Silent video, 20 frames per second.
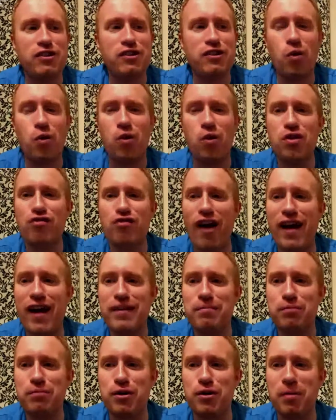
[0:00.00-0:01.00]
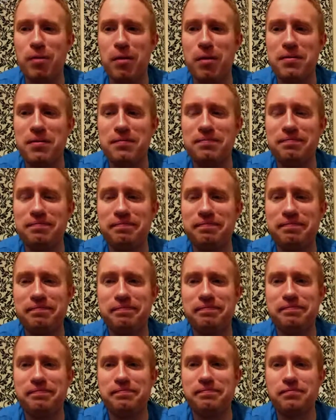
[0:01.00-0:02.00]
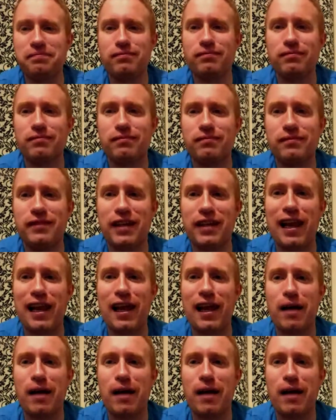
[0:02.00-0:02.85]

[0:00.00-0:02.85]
North Riding Brew Pub. The collab.